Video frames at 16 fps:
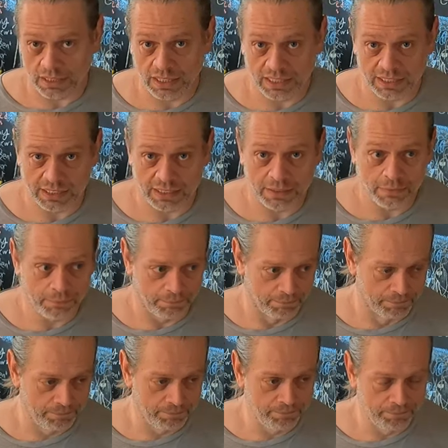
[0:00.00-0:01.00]
than
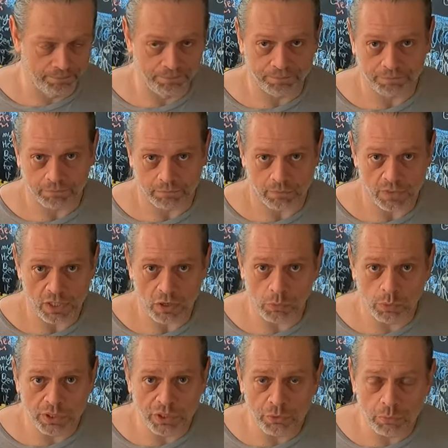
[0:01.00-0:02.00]

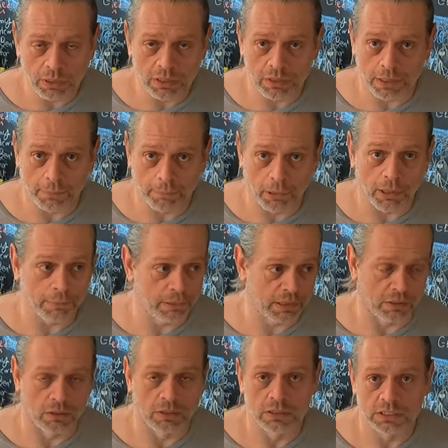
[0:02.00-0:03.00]
when you will a
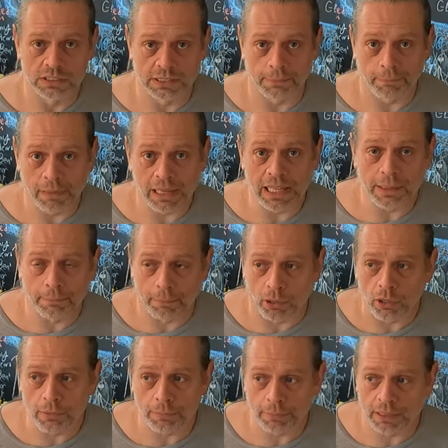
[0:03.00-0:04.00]
barbell. To me, a
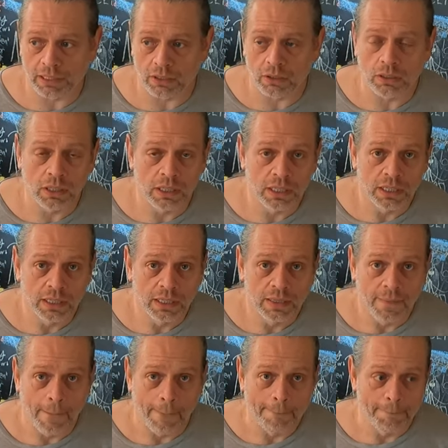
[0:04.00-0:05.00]
barbell
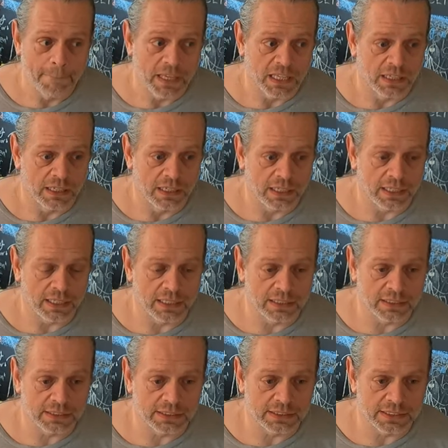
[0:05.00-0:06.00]

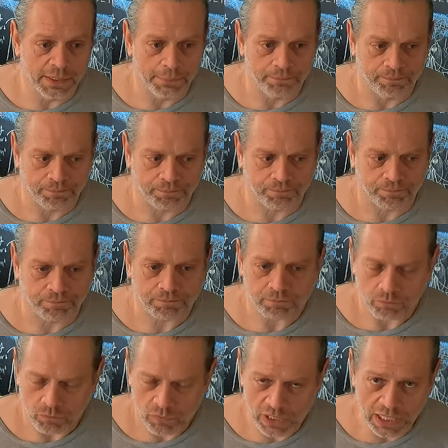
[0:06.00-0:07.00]
is,
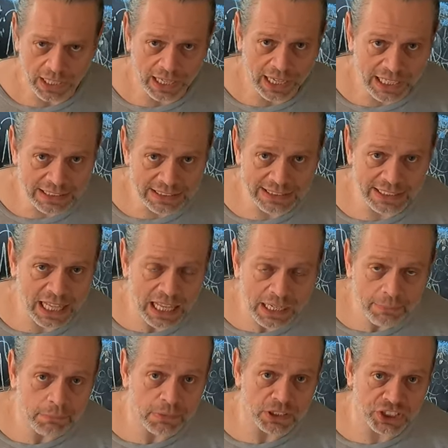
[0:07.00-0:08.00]
it's not
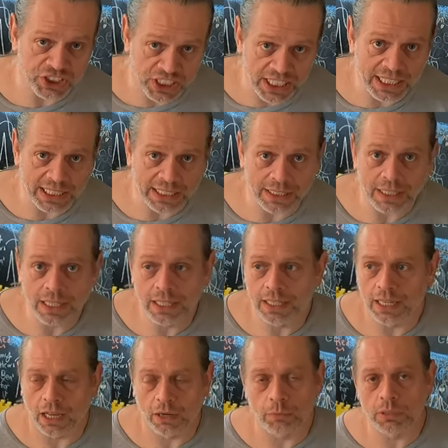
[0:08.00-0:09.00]
a machine.
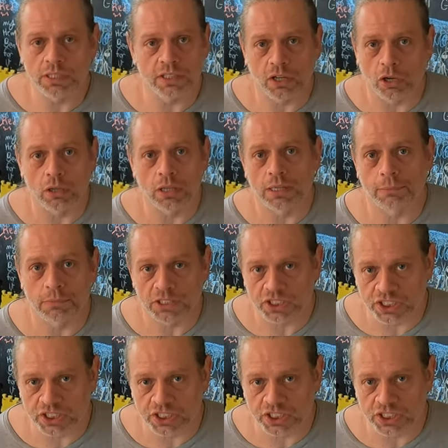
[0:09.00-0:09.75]
I wouldn't call it a